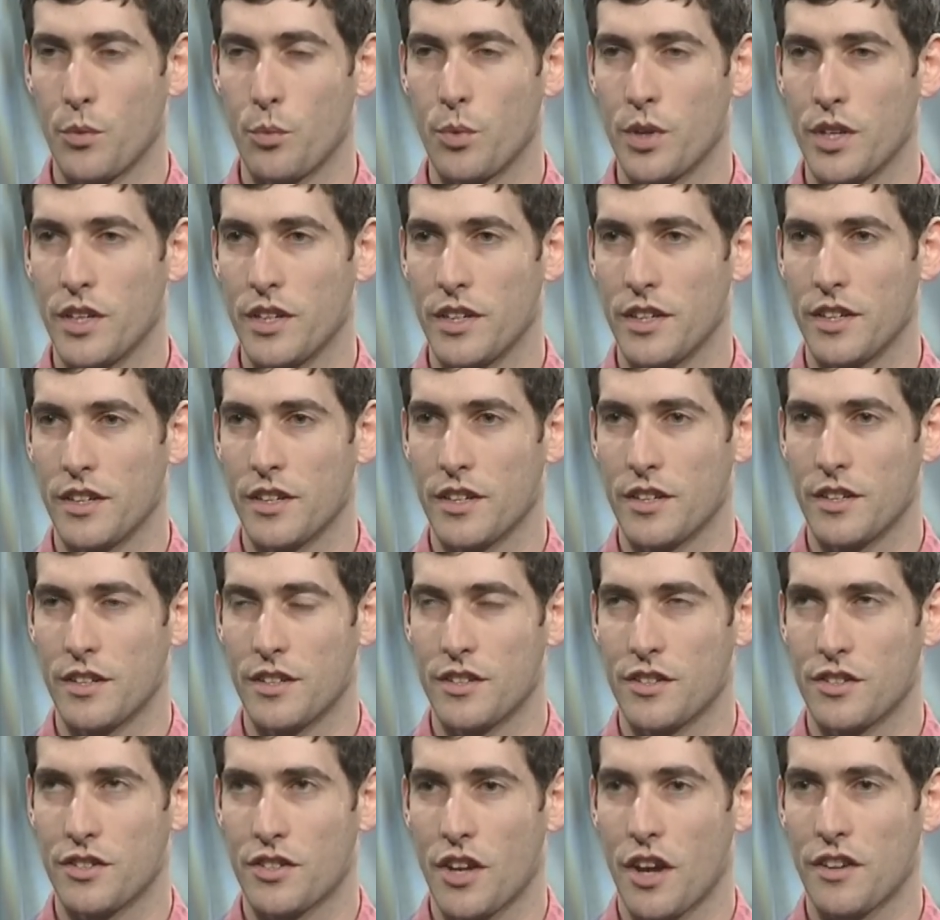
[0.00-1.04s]
we
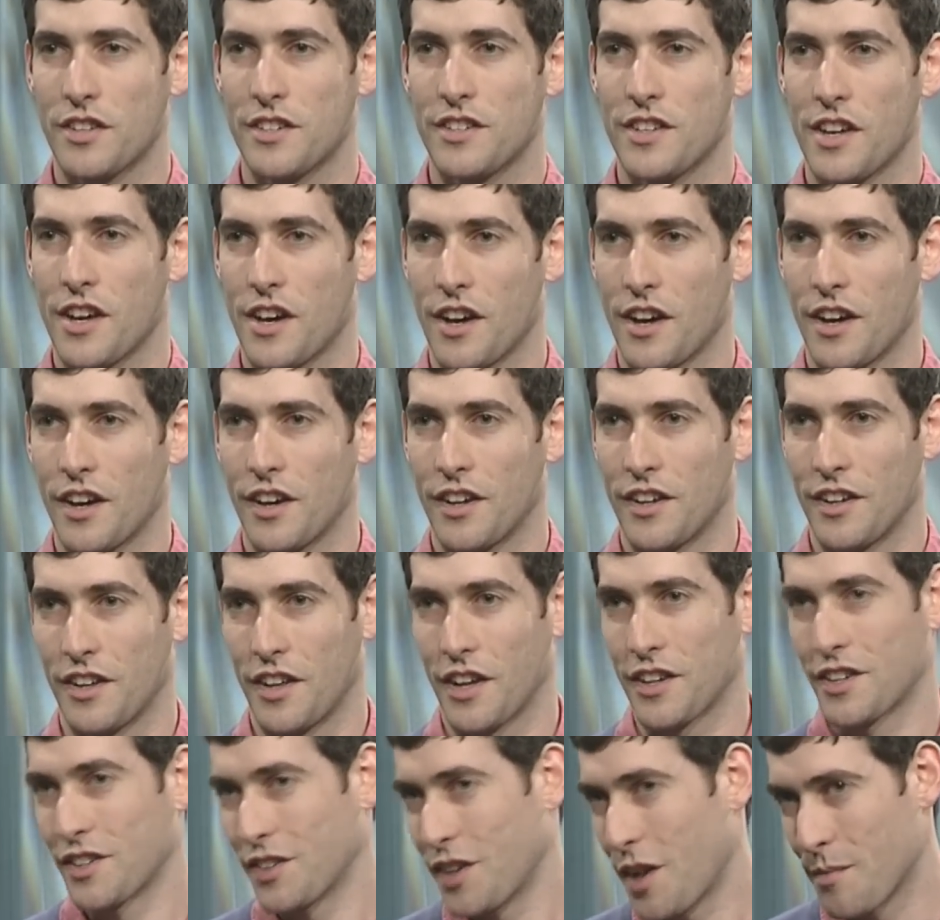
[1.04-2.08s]
started a
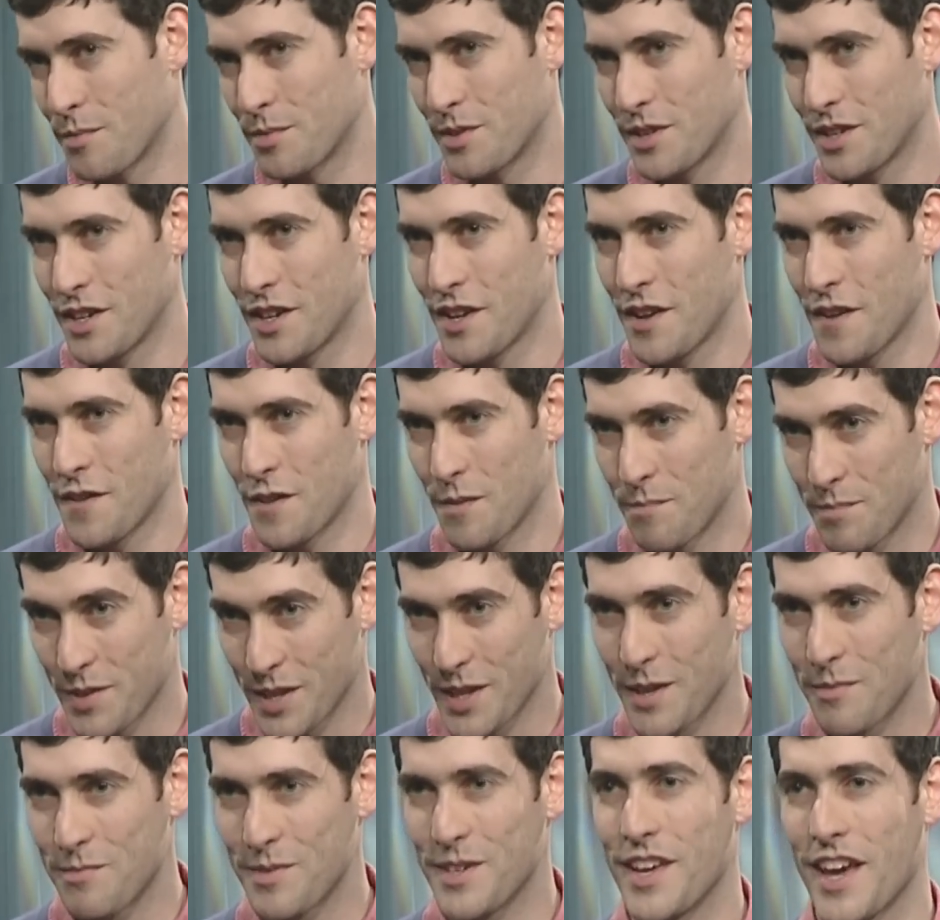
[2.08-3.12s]
club, the
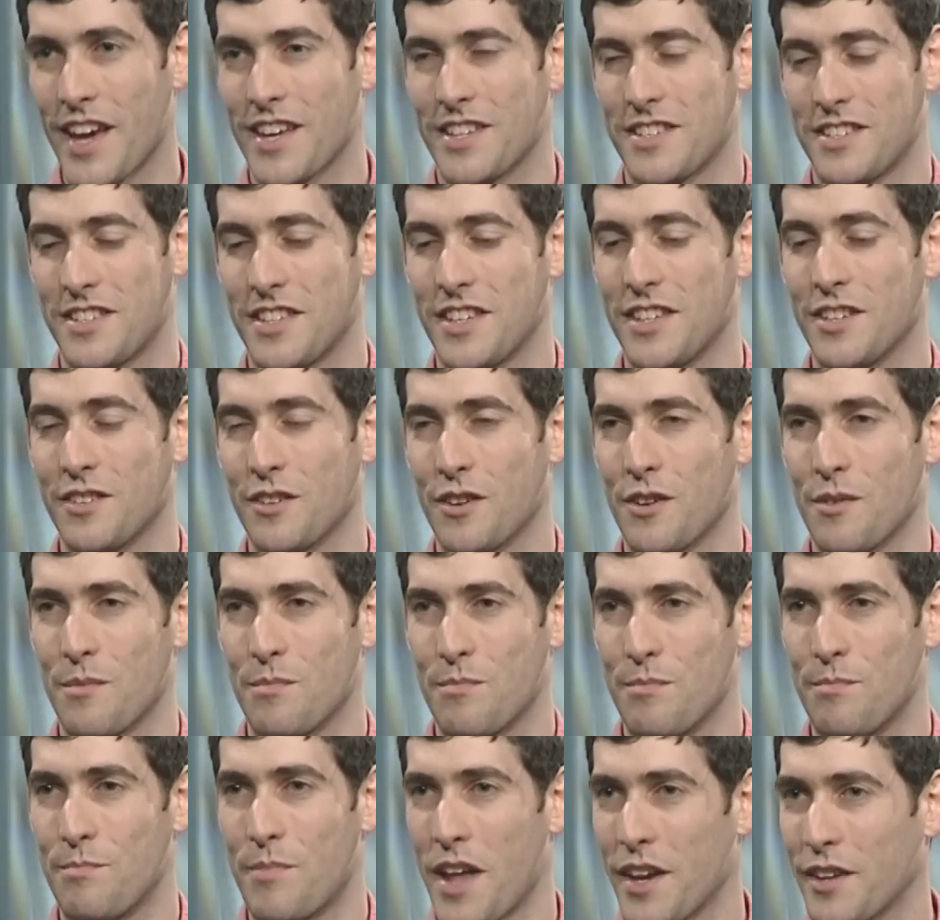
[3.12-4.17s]
PPSC, or
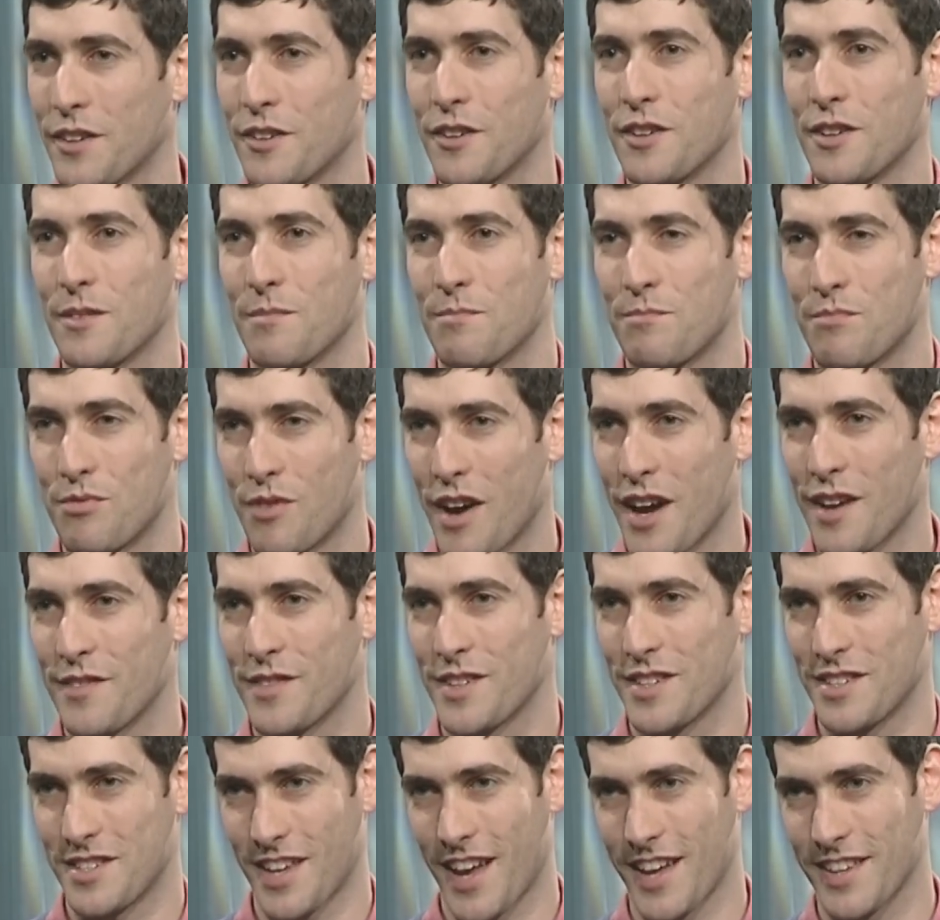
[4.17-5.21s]
Pennycook
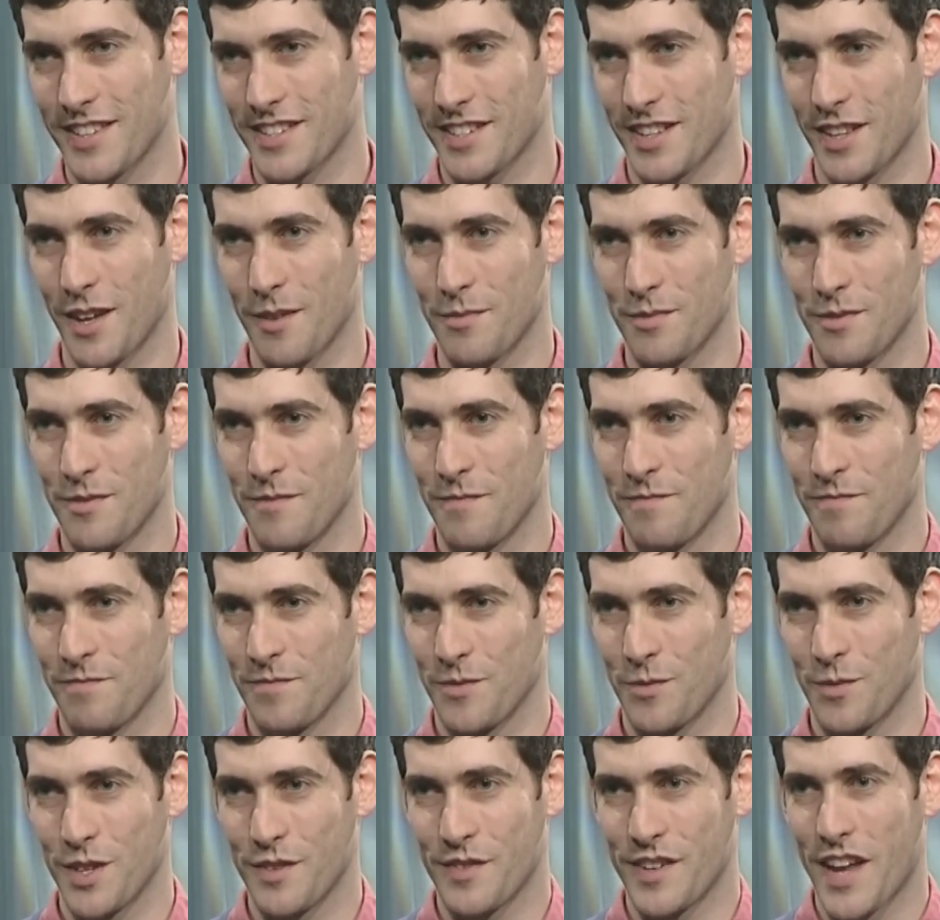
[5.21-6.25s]
Private Science Club.
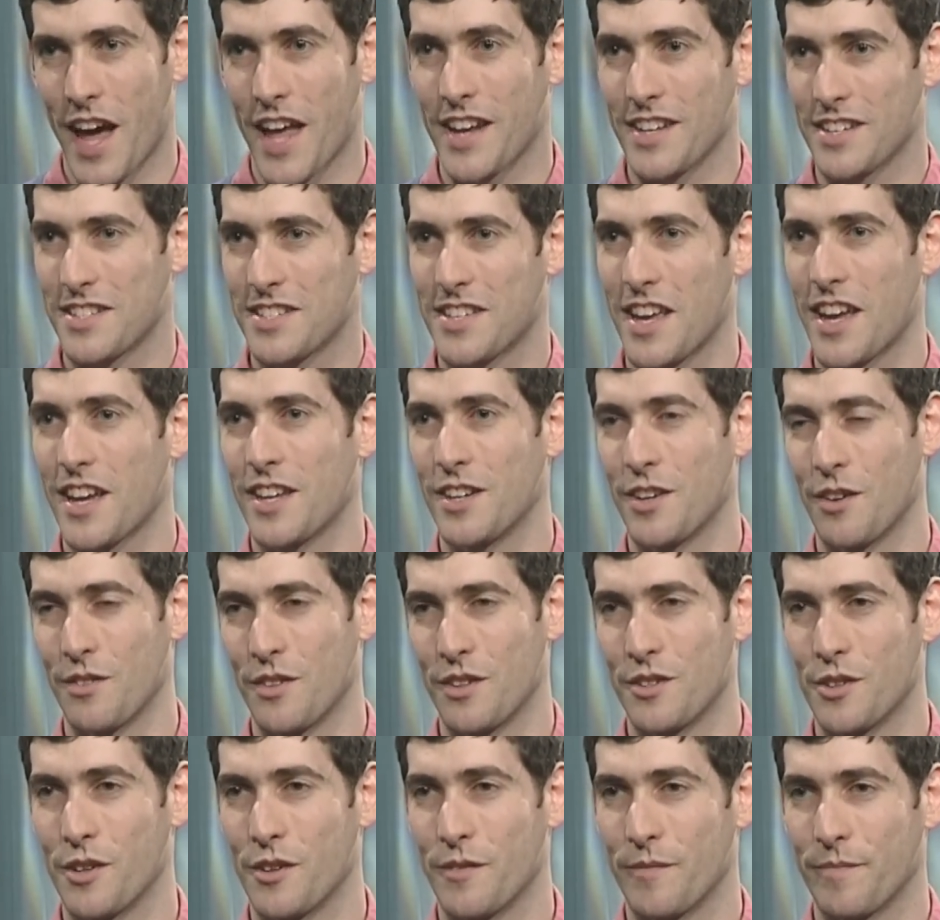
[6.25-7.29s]
We even had a sign on
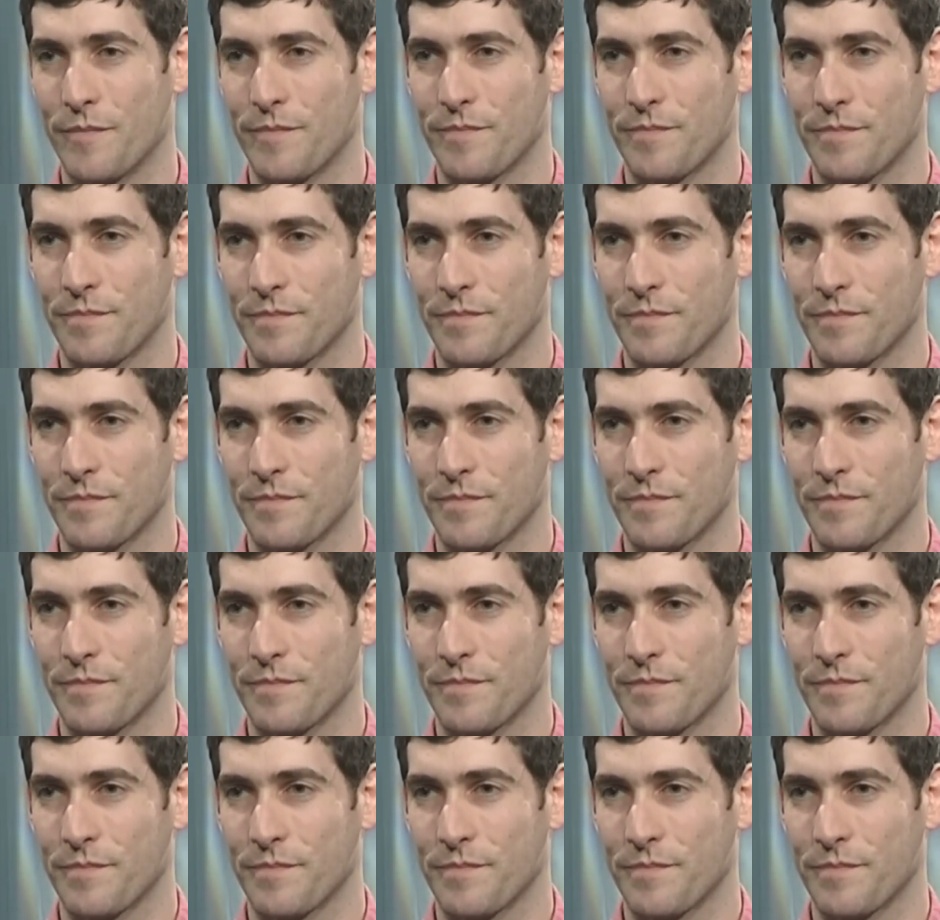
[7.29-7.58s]
the door.